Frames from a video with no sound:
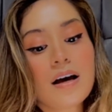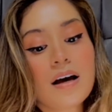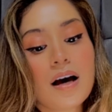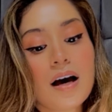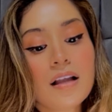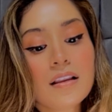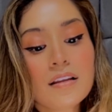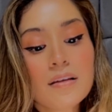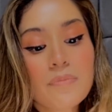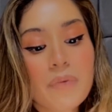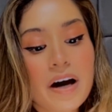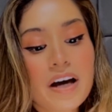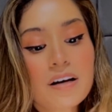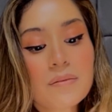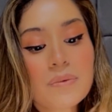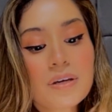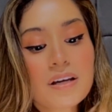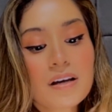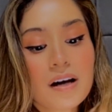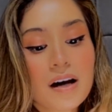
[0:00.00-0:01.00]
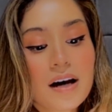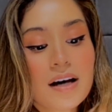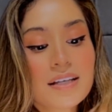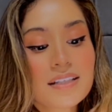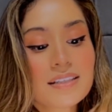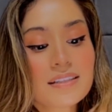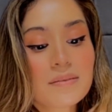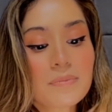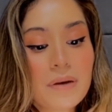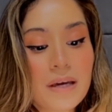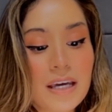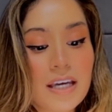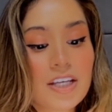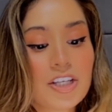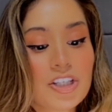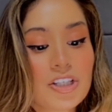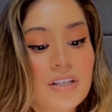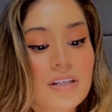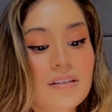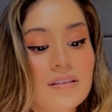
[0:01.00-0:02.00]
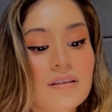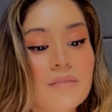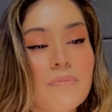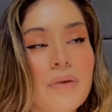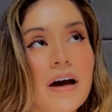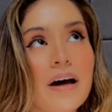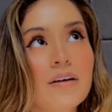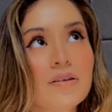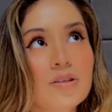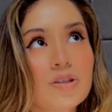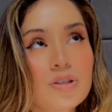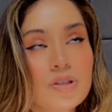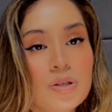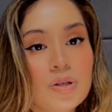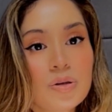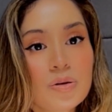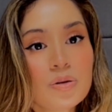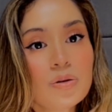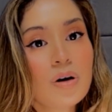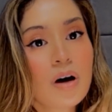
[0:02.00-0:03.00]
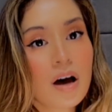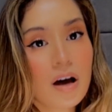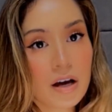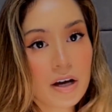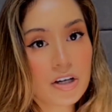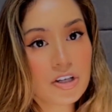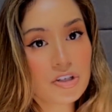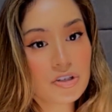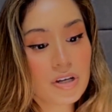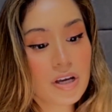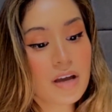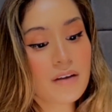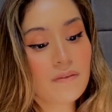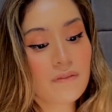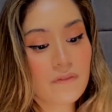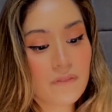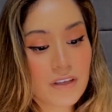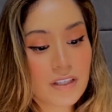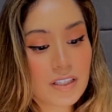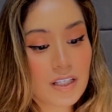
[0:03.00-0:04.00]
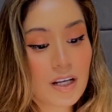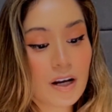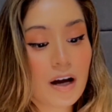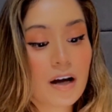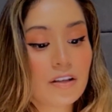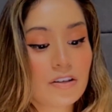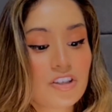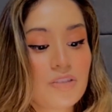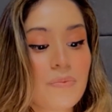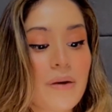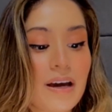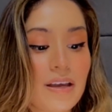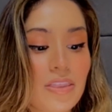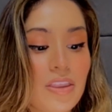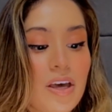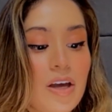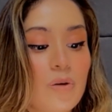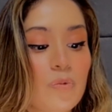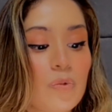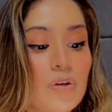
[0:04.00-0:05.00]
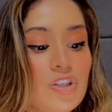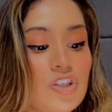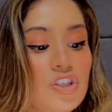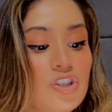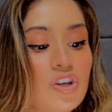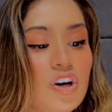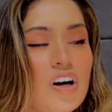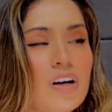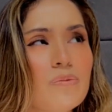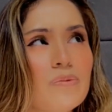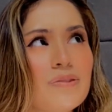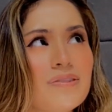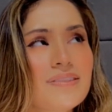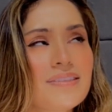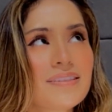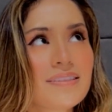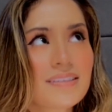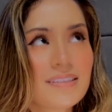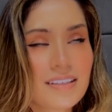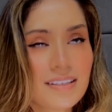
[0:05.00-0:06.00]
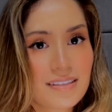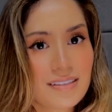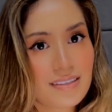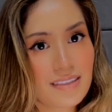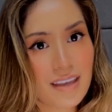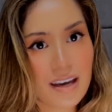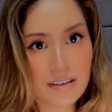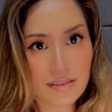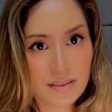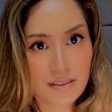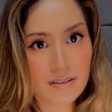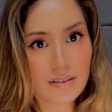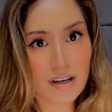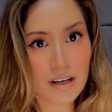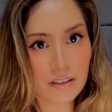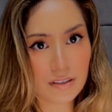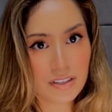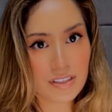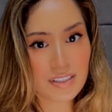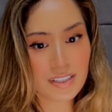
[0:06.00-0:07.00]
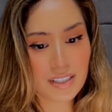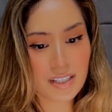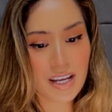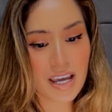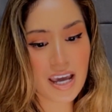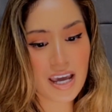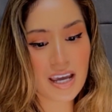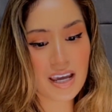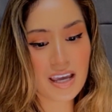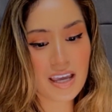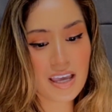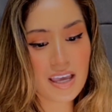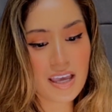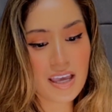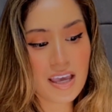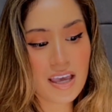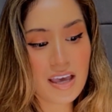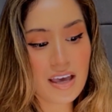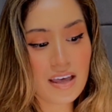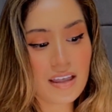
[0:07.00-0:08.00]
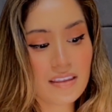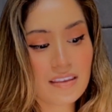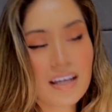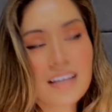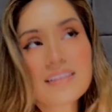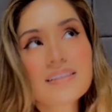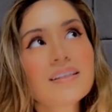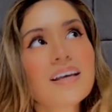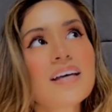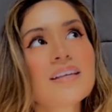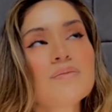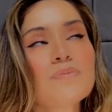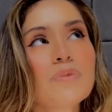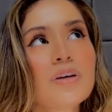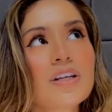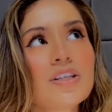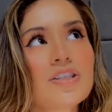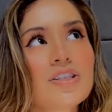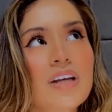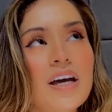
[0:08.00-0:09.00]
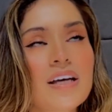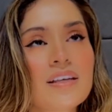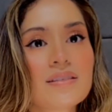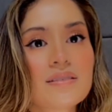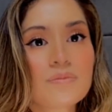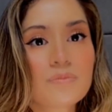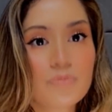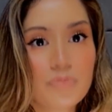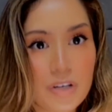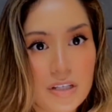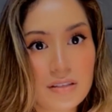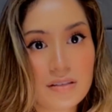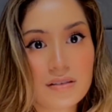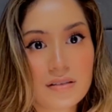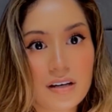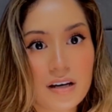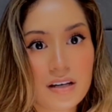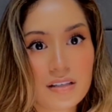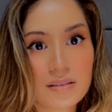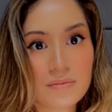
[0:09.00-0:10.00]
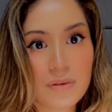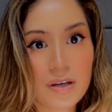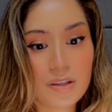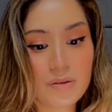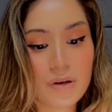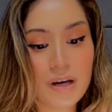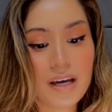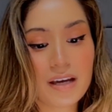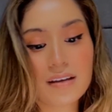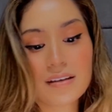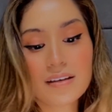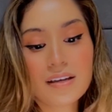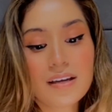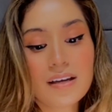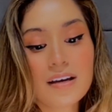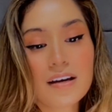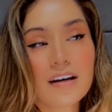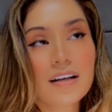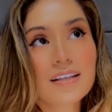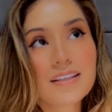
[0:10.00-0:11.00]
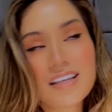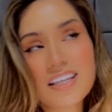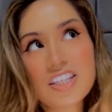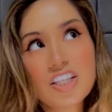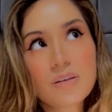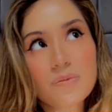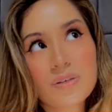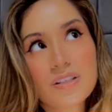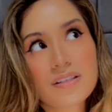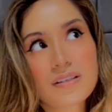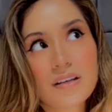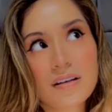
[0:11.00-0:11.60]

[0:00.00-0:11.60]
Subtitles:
A lobotomy cost a patient about $250 back then, which is almost $6,000 today. That's as much as braces cost, by the way. Or at least that's how much they